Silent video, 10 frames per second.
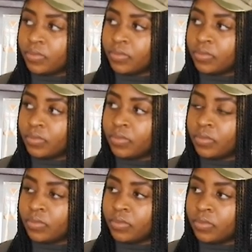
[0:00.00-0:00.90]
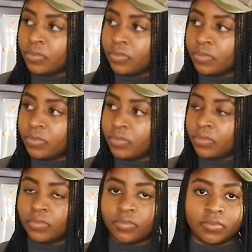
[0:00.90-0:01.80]

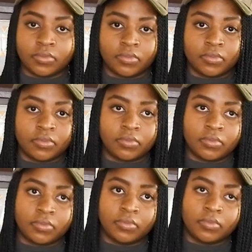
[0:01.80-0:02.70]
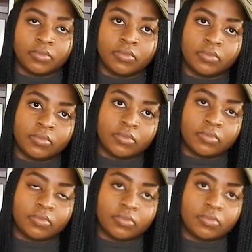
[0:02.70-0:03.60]

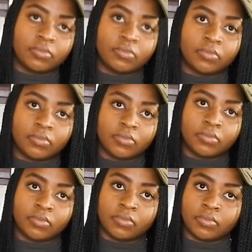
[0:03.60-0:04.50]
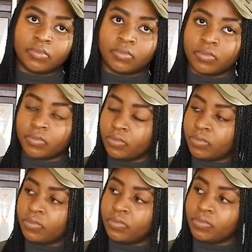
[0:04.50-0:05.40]

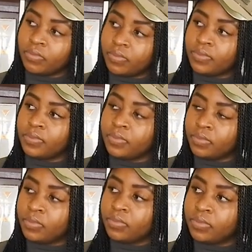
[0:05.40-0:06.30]
(silent)